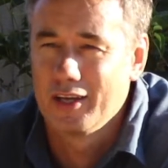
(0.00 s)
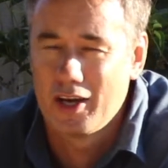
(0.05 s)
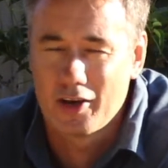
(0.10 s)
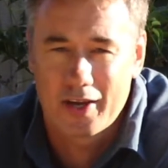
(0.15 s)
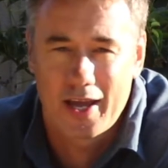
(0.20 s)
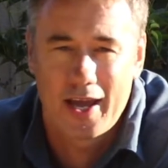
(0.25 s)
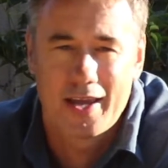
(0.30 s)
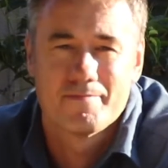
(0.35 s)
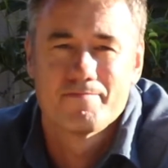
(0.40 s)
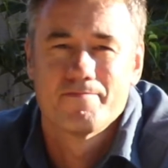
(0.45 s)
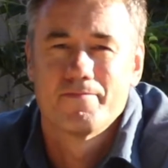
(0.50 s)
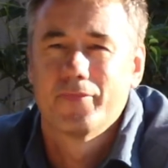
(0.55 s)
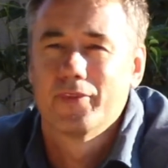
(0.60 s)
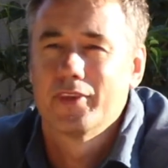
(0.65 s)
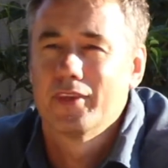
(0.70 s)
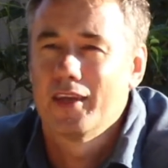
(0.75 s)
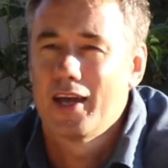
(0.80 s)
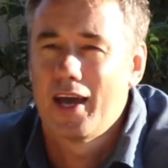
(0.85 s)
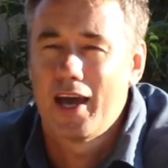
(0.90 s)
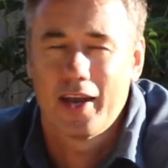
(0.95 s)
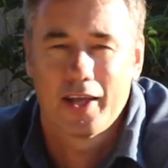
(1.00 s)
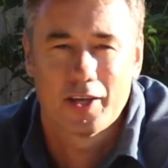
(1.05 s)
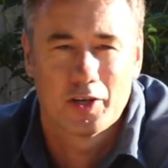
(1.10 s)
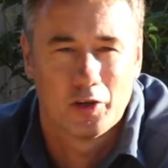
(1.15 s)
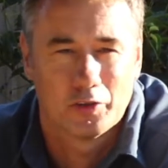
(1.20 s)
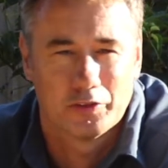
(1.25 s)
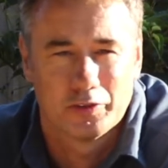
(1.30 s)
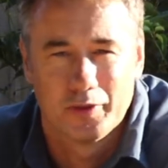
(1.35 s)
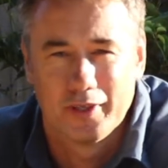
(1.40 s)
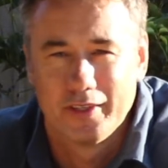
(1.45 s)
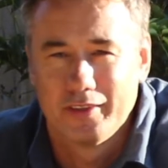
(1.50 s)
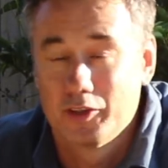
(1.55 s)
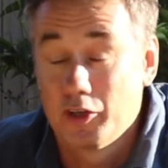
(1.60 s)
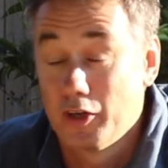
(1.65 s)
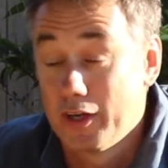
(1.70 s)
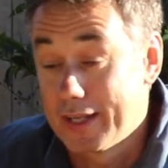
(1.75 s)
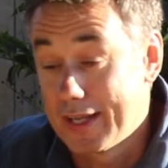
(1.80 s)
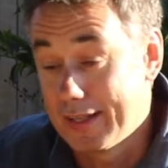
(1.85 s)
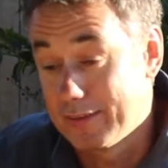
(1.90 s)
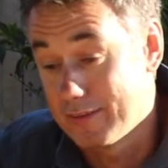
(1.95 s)
Okay, and I got to it.
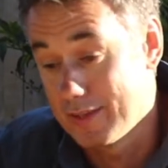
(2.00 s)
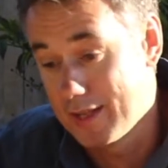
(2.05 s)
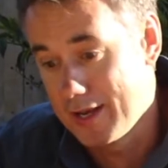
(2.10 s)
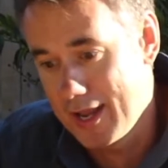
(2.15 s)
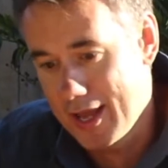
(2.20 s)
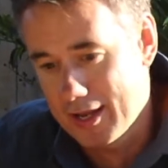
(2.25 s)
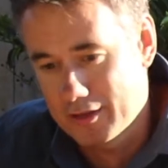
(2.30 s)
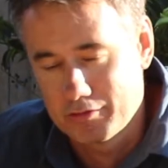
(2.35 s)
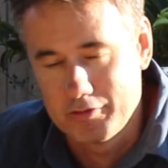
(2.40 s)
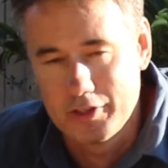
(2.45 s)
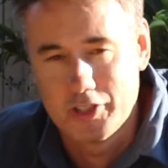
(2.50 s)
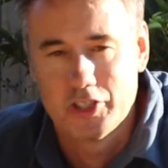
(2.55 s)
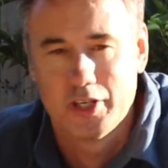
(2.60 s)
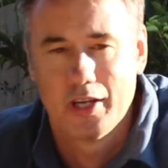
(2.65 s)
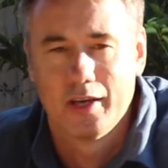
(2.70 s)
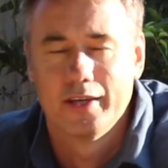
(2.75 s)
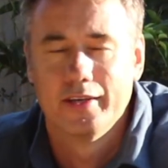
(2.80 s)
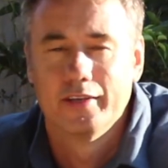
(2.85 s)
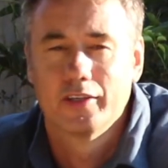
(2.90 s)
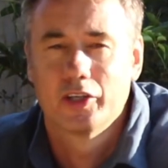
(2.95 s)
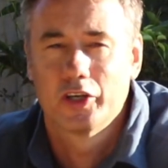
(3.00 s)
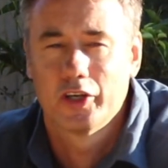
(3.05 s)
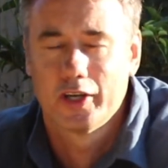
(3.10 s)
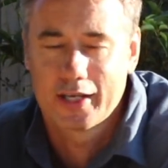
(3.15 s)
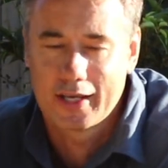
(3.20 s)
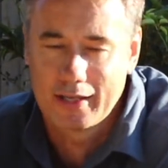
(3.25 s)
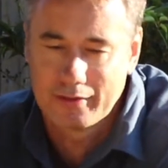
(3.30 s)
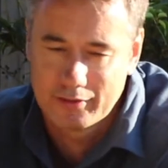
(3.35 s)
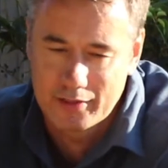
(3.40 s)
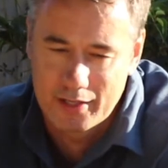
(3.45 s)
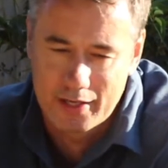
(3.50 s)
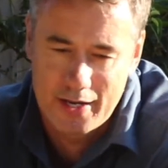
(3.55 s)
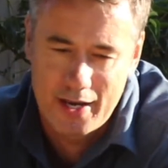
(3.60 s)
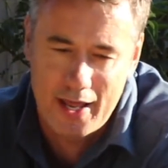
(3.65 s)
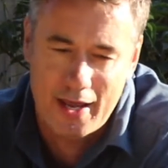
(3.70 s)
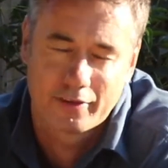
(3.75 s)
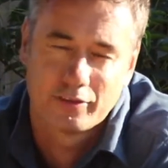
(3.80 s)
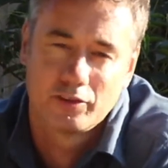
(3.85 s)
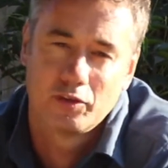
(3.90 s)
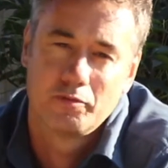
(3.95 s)
Could I get to the next ridge line? Could I get to the
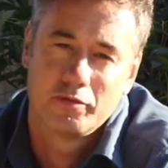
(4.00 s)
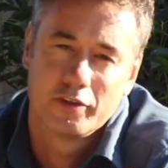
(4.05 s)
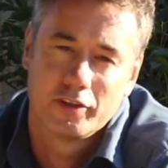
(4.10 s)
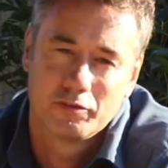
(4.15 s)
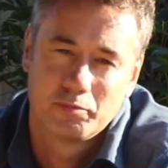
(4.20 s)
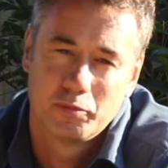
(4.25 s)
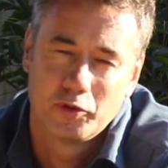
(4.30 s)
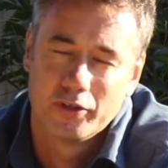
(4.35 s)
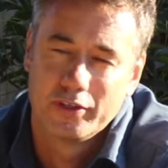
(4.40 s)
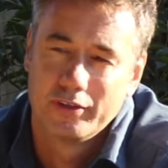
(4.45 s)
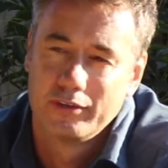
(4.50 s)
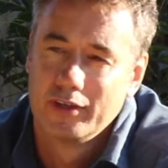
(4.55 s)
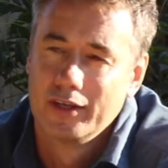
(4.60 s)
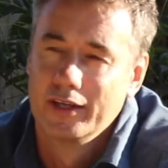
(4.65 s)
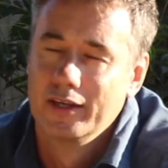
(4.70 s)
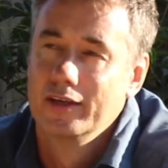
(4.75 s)
next obvious point?